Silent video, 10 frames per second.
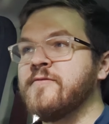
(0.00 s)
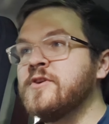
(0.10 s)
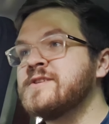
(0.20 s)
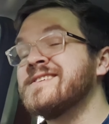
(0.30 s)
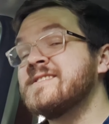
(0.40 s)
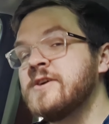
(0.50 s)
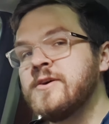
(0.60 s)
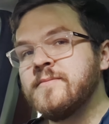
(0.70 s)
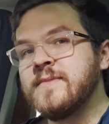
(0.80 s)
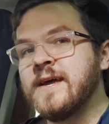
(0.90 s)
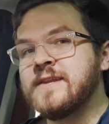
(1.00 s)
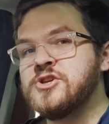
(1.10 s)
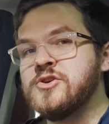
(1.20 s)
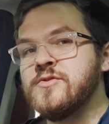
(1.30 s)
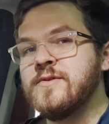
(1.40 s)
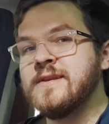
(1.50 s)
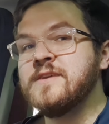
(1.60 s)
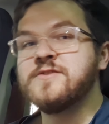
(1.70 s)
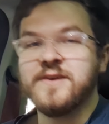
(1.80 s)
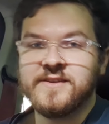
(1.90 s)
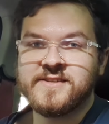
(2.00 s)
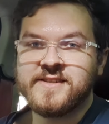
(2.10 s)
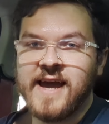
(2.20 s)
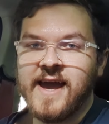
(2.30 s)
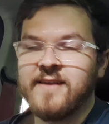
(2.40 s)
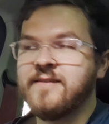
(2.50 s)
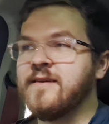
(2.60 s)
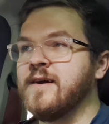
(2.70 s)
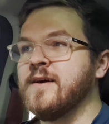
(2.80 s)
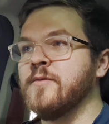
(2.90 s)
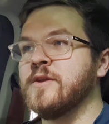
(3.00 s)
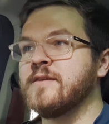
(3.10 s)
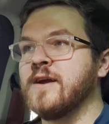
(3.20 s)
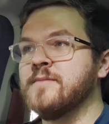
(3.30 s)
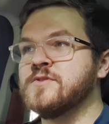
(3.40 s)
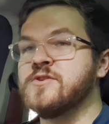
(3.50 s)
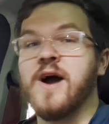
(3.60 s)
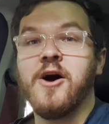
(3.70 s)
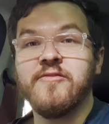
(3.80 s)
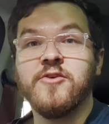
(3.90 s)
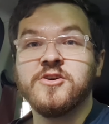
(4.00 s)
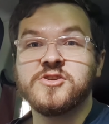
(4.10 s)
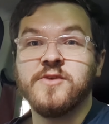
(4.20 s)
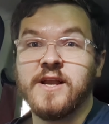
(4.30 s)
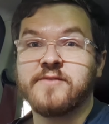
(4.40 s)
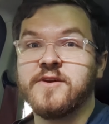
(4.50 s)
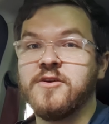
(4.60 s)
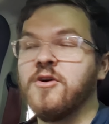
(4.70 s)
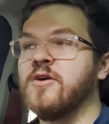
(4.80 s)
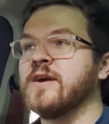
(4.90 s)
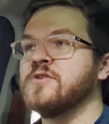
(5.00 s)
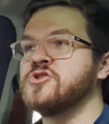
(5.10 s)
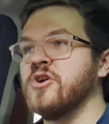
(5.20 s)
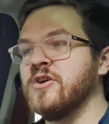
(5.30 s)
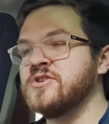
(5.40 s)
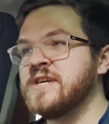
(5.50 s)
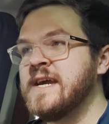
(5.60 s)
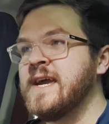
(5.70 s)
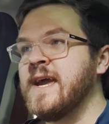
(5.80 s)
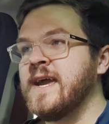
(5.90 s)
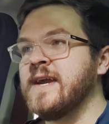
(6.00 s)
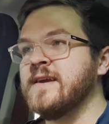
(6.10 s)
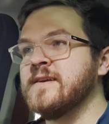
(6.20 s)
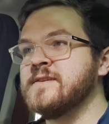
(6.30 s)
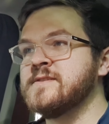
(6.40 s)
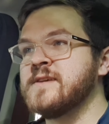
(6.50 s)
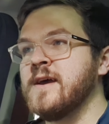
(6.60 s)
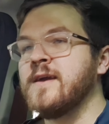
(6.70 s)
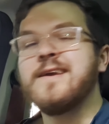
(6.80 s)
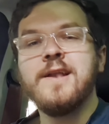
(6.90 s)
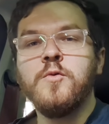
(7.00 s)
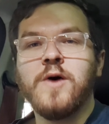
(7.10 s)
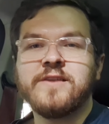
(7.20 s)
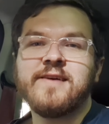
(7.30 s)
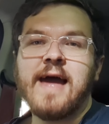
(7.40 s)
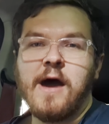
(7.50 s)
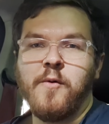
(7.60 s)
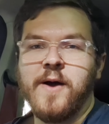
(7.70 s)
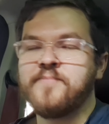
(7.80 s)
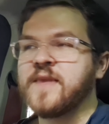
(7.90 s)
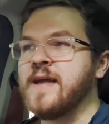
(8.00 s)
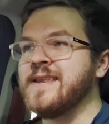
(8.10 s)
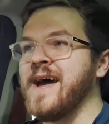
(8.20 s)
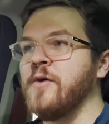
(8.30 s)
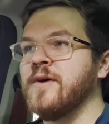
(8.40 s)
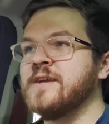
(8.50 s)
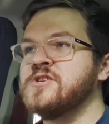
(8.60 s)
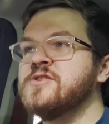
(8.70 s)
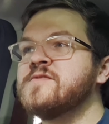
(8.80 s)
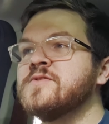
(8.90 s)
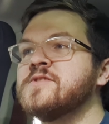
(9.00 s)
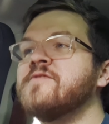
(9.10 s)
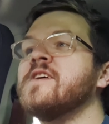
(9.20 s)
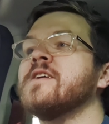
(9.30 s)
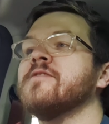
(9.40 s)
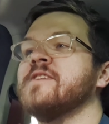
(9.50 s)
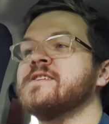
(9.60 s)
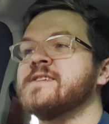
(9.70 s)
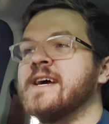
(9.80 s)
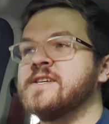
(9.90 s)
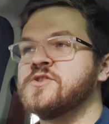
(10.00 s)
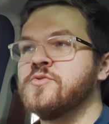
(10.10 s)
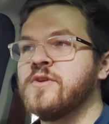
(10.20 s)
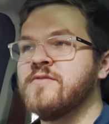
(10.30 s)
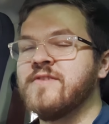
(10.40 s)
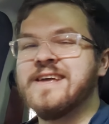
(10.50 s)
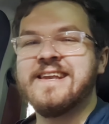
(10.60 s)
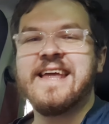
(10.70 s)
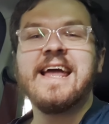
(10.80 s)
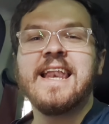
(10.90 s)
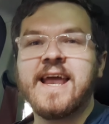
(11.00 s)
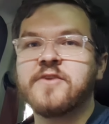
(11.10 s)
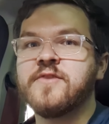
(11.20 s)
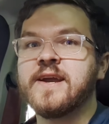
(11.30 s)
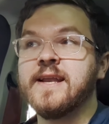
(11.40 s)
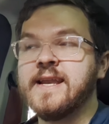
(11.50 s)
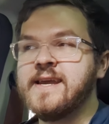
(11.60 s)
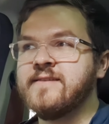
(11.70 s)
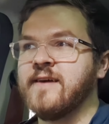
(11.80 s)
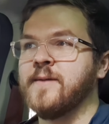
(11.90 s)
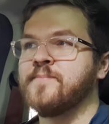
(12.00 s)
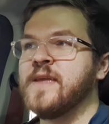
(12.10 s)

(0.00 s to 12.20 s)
first term that you need to understand when it comes to how fast your electric car can charge is kilowatt hour. Now, it's useful to think of this as sort of an electric liter.